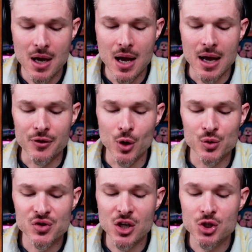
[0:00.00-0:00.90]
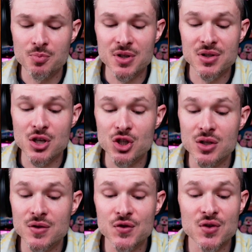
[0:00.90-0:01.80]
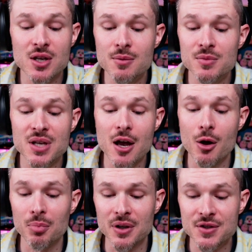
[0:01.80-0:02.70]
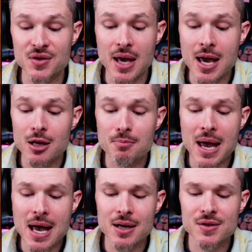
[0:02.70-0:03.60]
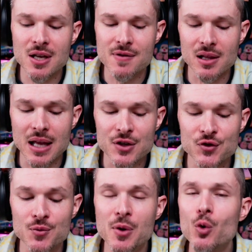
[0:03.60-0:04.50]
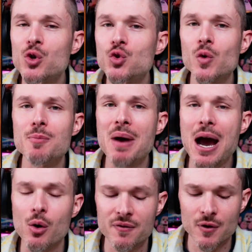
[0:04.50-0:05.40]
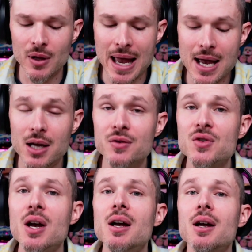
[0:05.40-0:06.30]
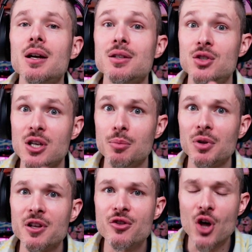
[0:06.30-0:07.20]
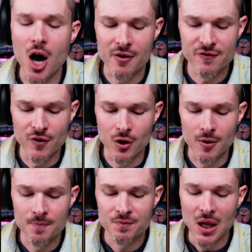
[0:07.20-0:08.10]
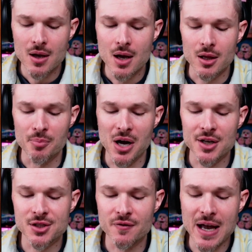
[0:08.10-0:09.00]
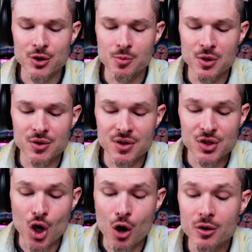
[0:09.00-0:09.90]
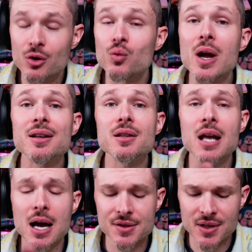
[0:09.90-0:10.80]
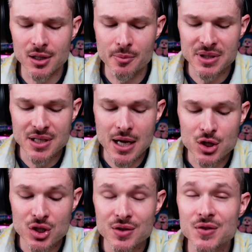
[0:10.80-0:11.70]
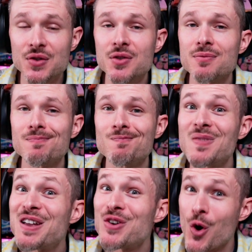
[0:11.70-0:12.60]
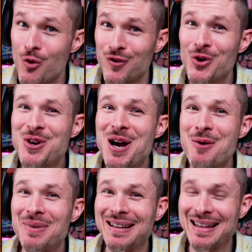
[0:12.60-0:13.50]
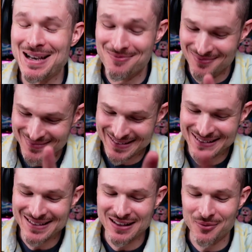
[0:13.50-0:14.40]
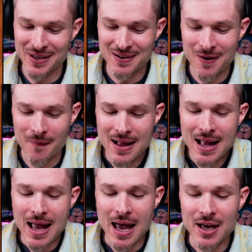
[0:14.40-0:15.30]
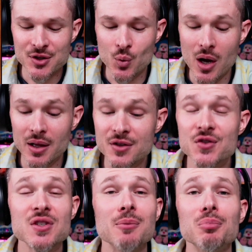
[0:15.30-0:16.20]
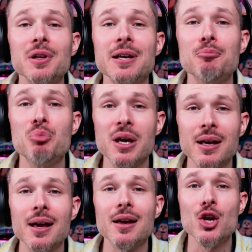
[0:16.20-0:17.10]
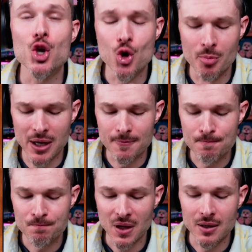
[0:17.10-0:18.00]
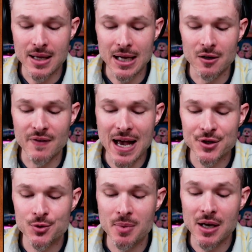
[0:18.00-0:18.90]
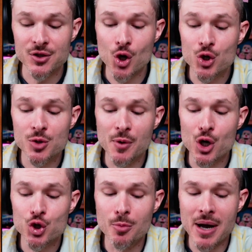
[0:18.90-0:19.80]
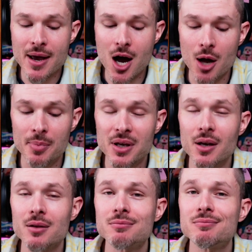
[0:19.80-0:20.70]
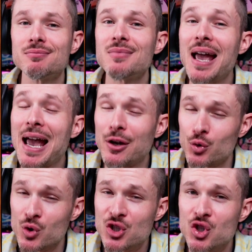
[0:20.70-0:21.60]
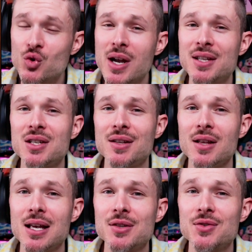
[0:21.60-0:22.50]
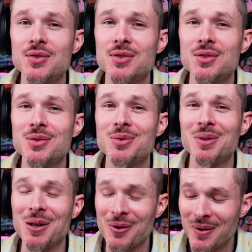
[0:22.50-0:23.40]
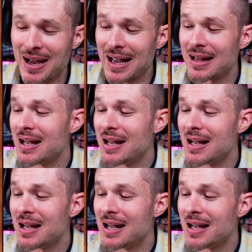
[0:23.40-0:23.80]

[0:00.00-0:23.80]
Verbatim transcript: And though such position seems helpless, the Hanged Man is nevertheless spiritually powerful and deeply thoughtful. And the positive attributes of this card are recognizing limitations and overcoming them. Ah, there we go. As well as simply being human. The negative aspects are spiritual myopia and restrictedness. All right.